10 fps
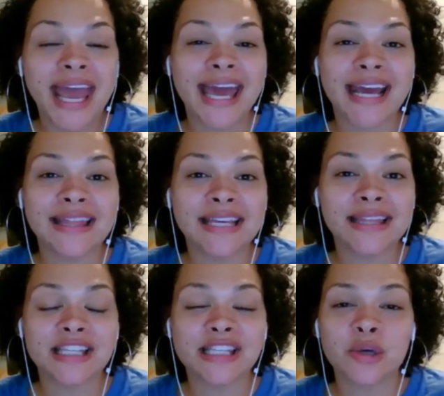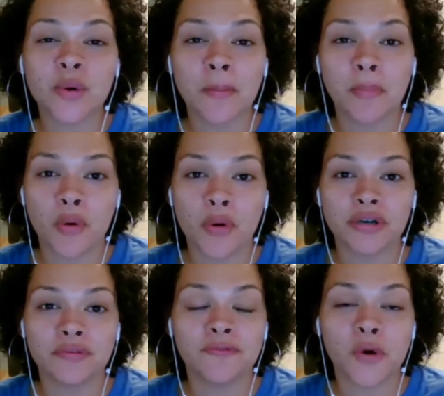And I think that's so
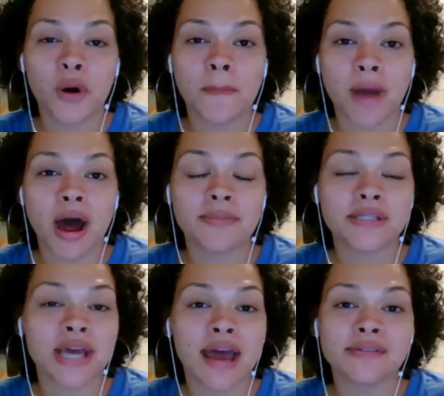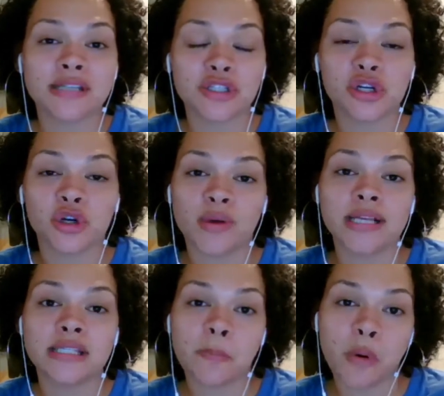important for moms to have such a
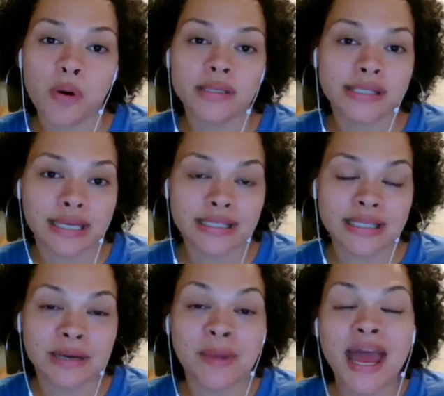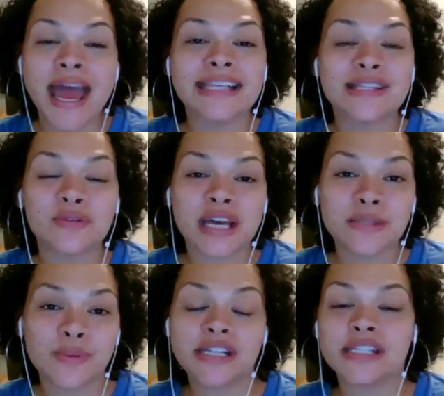great support system. And so
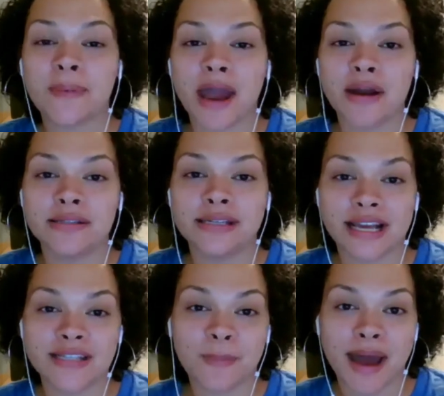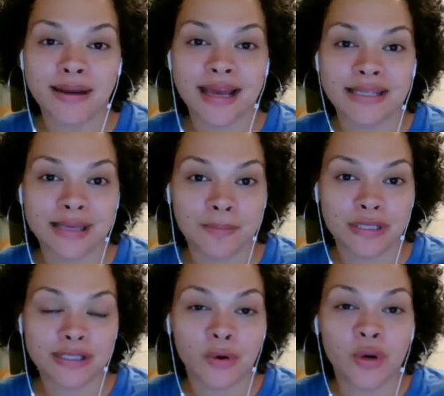that's what inspired today's podcast
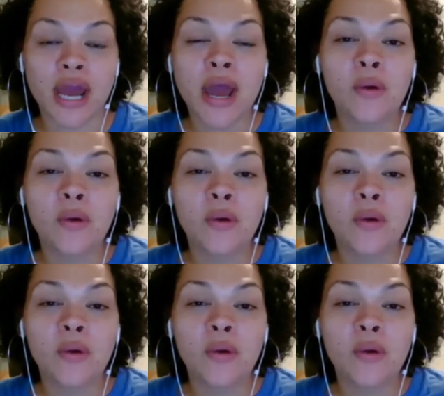episode.